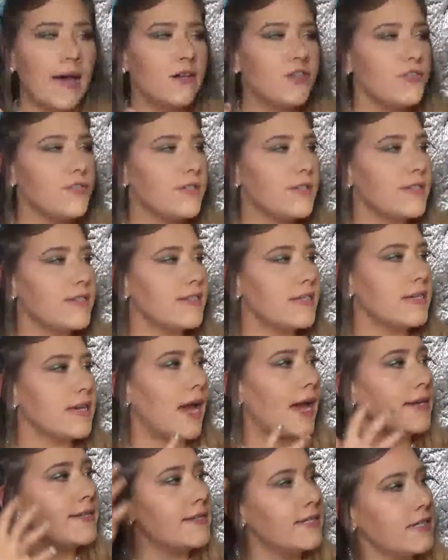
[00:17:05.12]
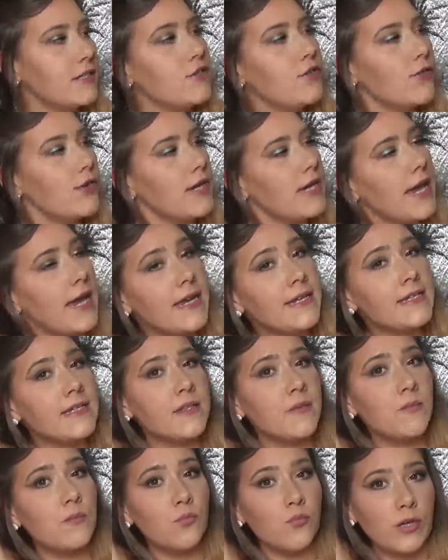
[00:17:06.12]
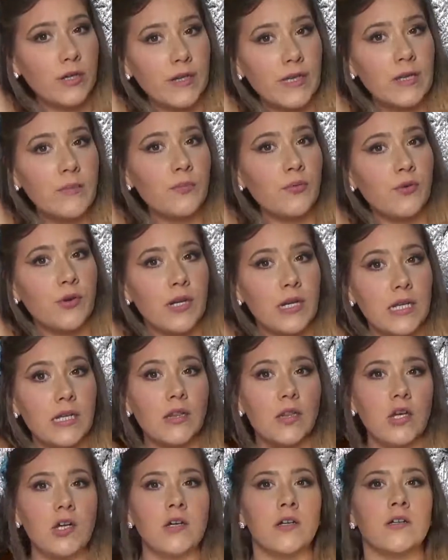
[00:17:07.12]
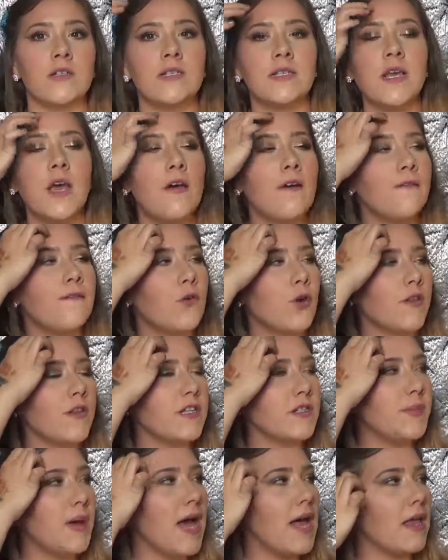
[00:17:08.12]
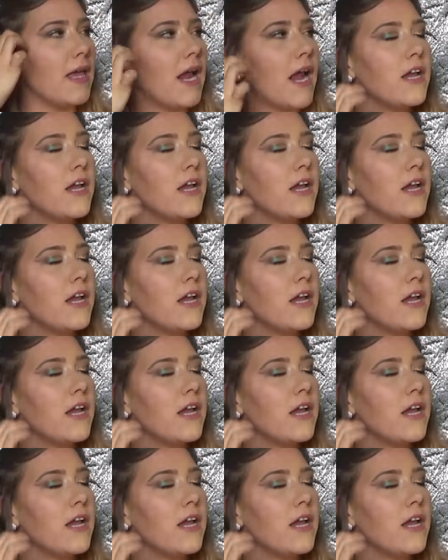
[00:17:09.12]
as you can see, I did create some really pretty looks for this palette.